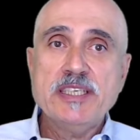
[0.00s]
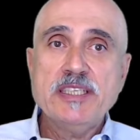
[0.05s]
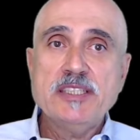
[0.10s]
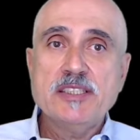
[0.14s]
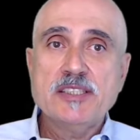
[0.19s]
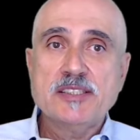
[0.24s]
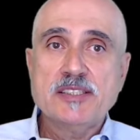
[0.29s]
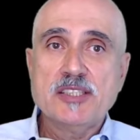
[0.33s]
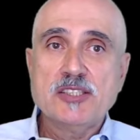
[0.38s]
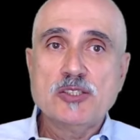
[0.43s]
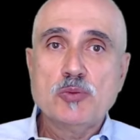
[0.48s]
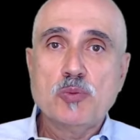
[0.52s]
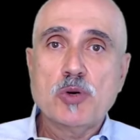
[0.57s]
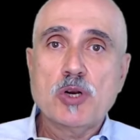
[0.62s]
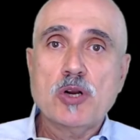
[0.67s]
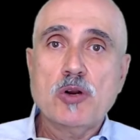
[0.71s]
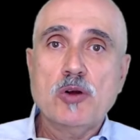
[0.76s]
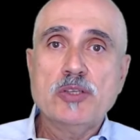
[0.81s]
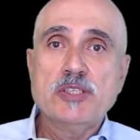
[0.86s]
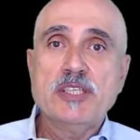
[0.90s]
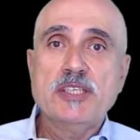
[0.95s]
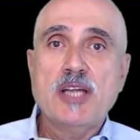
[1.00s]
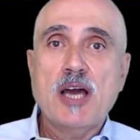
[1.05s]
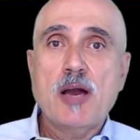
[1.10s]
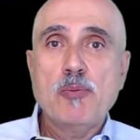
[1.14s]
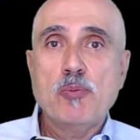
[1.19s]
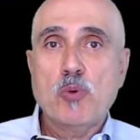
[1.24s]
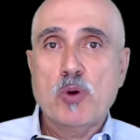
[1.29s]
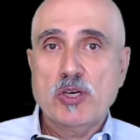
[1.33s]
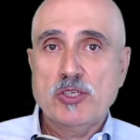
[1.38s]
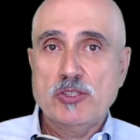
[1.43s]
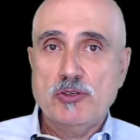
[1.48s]
indices were on an
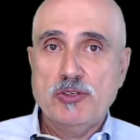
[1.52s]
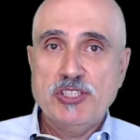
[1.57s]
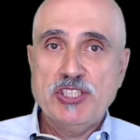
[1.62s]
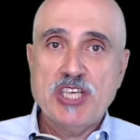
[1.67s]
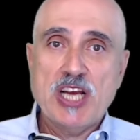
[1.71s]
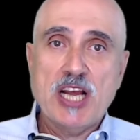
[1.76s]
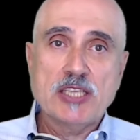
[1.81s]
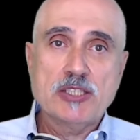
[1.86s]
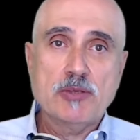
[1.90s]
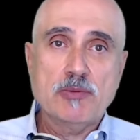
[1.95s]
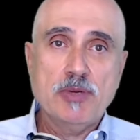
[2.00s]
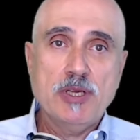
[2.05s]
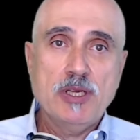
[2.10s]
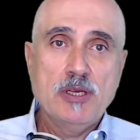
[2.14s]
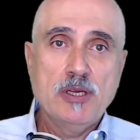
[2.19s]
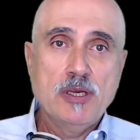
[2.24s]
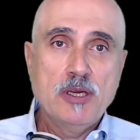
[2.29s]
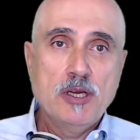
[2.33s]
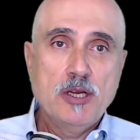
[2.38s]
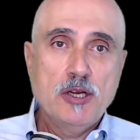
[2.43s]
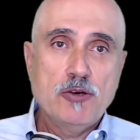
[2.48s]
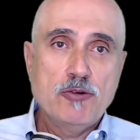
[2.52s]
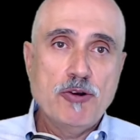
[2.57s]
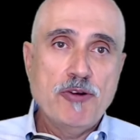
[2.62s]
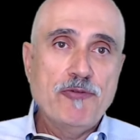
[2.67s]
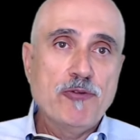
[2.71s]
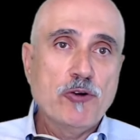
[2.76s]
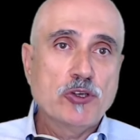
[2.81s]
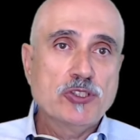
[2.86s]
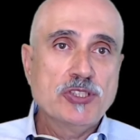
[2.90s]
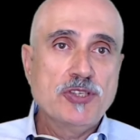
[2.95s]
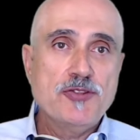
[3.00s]
upward trajectory,
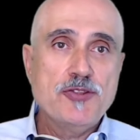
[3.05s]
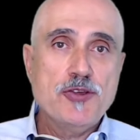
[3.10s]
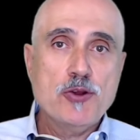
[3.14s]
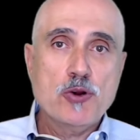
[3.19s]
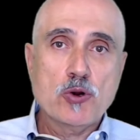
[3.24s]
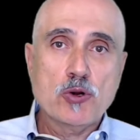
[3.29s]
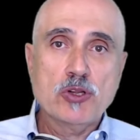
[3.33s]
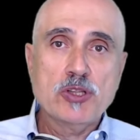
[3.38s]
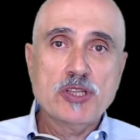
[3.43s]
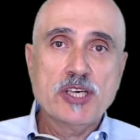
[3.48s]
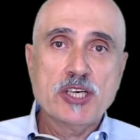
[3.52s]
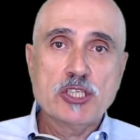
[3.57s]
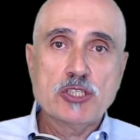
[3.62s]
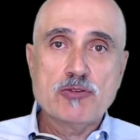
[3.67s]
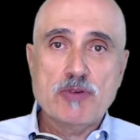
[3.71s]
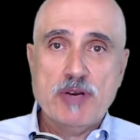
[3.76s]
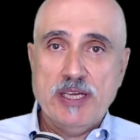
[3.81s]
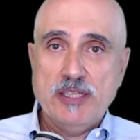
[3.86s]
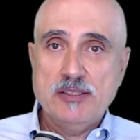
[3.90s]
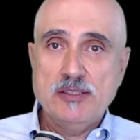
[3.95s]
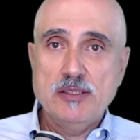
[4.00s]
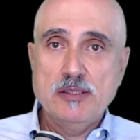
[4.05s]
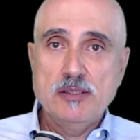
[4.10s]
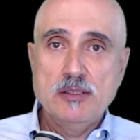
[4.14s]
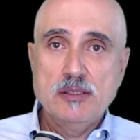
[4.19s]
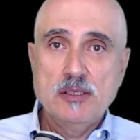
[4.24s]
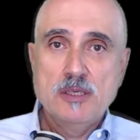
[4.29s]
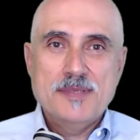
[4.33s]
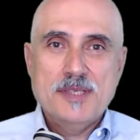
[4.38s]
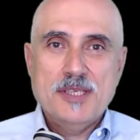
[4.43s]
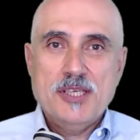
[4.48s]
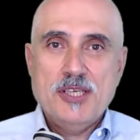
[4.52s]
reversing the earlier trend.
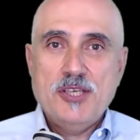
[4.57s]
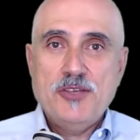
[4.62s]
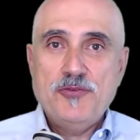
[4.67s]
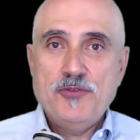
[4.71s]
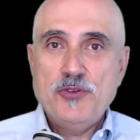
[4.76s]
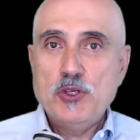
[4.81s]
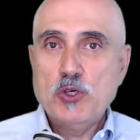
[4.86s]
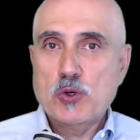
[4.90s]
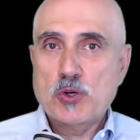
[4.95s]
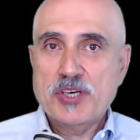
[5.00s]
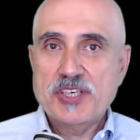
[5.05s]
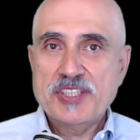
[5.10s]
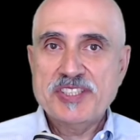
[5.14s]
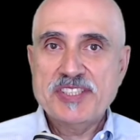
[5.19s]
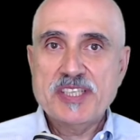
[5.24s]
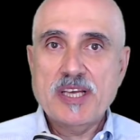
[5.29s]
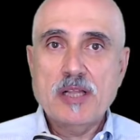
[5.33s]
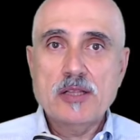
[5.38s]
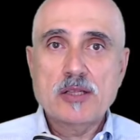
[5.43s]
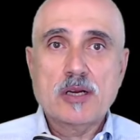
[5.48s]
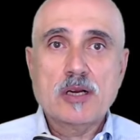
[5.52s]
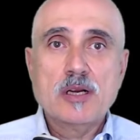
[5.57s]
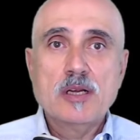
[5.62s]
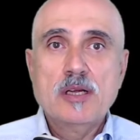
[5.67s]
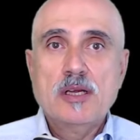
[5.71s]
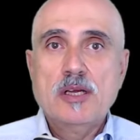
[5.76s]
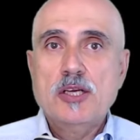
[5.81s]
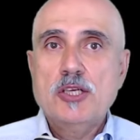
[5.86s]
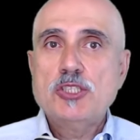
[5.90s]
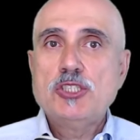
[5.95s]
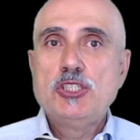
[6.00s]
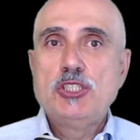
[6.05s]
If you're a seller,
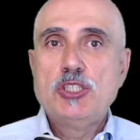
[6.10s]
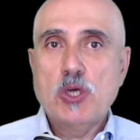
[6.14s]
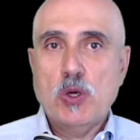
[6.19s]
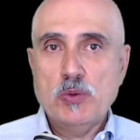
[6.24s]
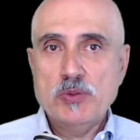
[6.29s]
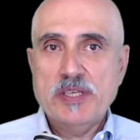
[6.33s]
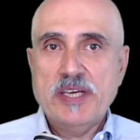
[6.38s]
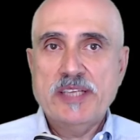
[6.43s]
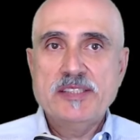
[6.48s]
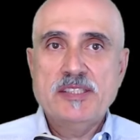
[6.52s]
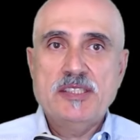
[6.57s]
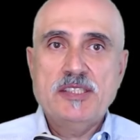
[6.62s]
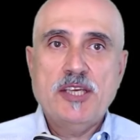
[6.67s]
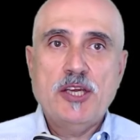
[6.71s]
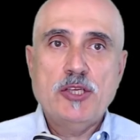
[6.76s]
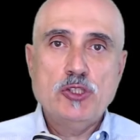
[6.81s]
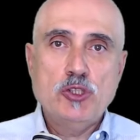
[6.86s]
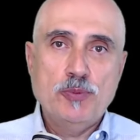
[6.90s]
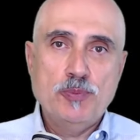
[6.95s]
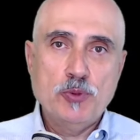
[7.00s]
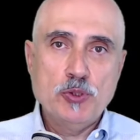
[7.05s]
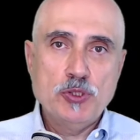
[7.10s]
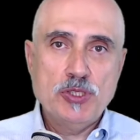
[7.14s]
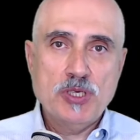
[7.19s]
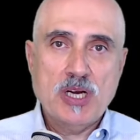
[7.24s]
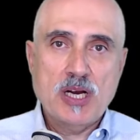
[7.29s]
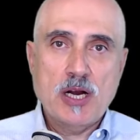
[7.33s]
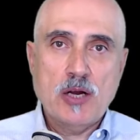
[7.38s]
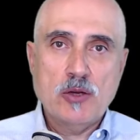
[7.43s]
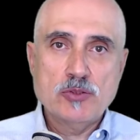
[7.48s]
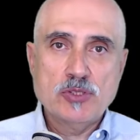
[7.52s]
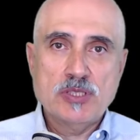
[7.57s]
don't hesitate to put your
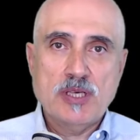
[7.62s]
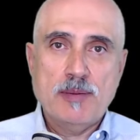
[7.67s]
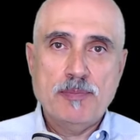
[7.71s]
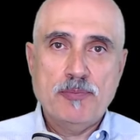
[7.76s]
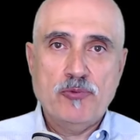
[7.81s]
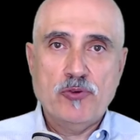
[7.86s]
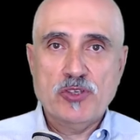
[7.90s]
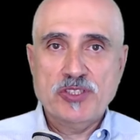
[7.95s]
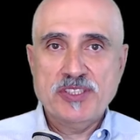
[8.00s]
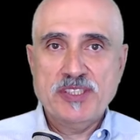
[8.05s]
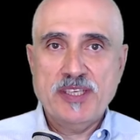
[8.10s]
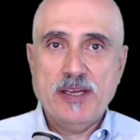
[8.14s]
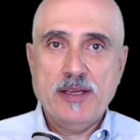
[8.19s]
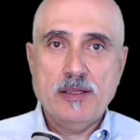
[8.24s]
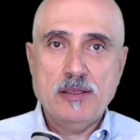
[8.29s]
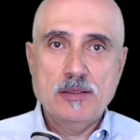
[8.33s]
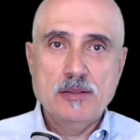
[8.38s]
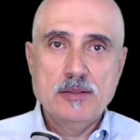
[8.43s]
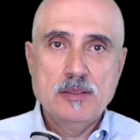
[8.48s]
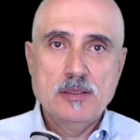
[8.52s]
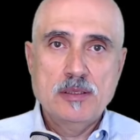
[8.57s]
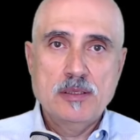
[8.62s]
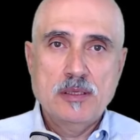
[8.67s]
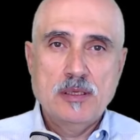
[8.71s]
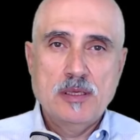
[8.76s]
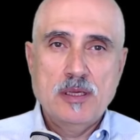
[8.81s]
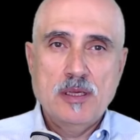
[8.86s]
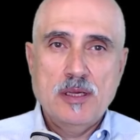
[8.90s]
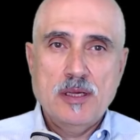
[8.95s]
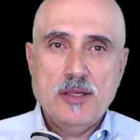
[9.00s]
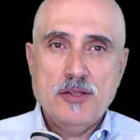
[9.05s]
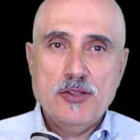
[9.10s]
house up for sale.
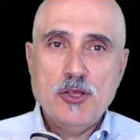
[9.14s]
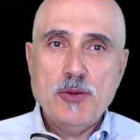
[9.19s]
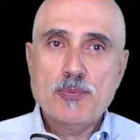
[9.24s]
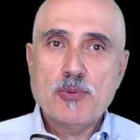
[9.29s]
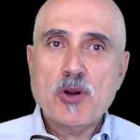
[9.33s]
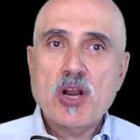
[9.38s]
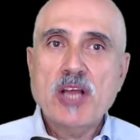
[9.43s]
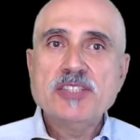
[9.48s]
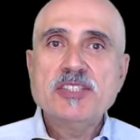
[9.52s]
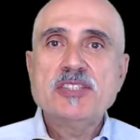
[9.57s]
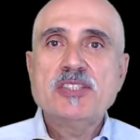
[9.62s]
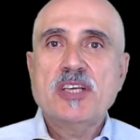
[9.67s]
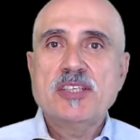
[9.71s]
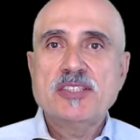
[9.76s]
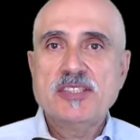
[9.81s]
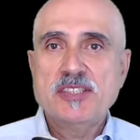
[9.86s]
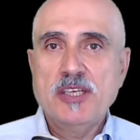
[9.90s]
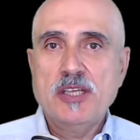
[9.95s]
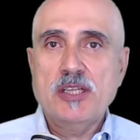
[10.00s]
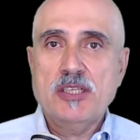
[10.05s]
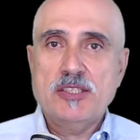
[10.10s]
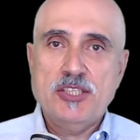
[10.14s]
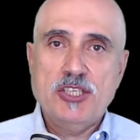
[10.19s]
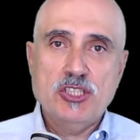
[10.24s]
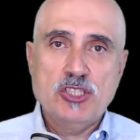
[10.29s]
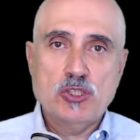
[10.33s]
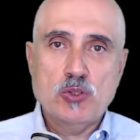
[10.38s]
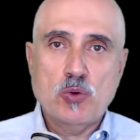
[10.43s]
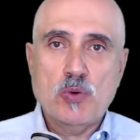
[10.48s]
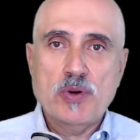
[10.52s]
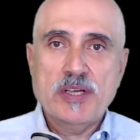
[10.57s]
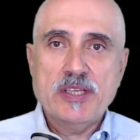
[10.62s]
The prices are still at
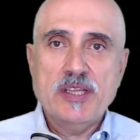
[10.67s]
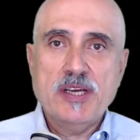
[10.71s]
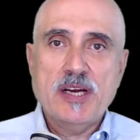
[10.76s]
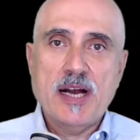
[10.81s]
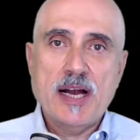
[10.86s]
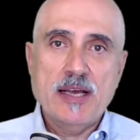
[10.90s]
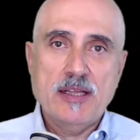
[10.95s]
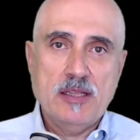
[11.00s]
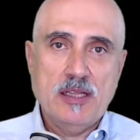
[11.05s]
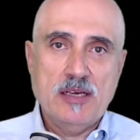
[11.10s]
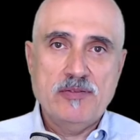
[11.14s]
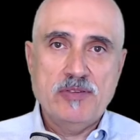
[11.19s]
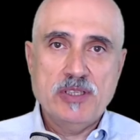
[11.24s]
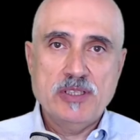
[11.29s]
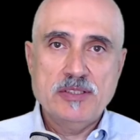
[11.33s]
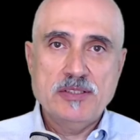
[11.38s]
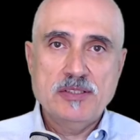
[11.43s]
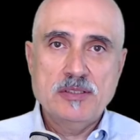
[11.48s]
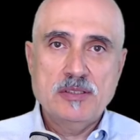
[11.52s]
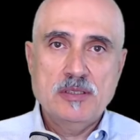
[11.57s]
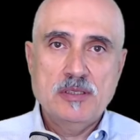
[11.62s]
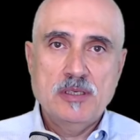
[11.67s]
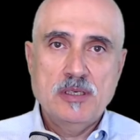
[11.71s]
historically high levels.